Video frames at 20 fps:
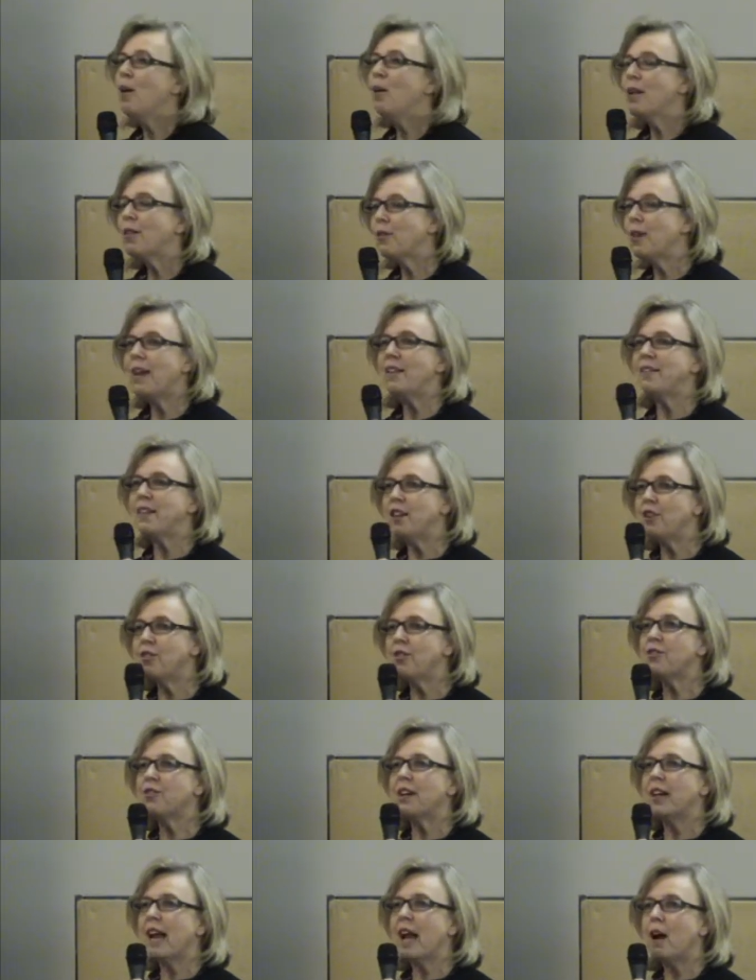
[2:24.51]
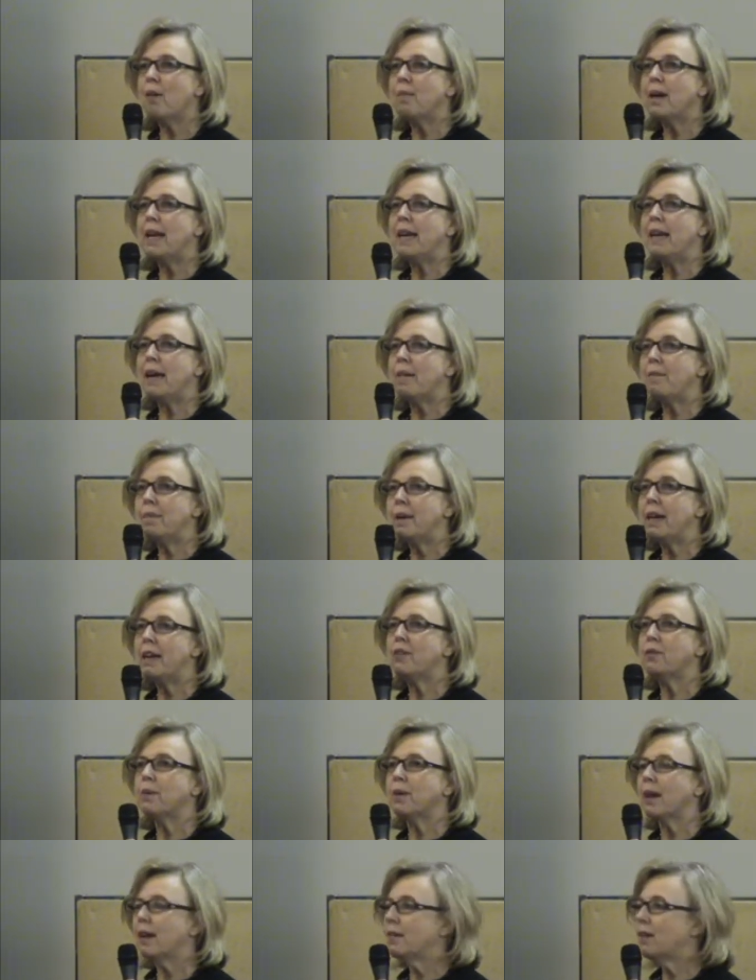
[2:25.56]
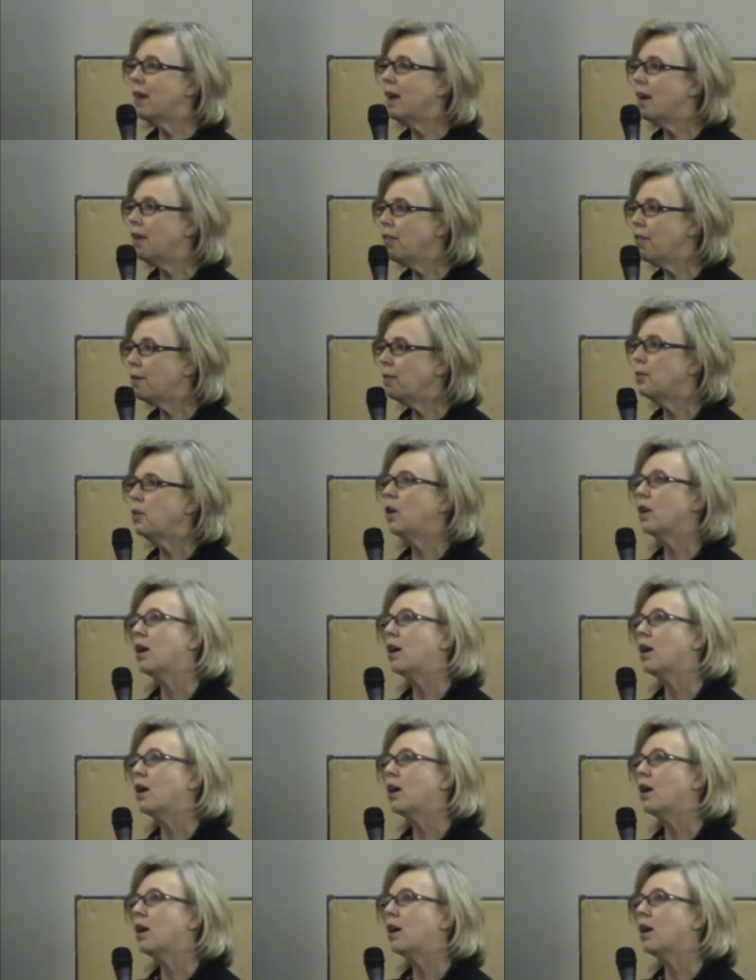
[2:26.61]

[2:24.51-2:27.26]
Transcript: It's, it's interesting how many MPs, when I tell them,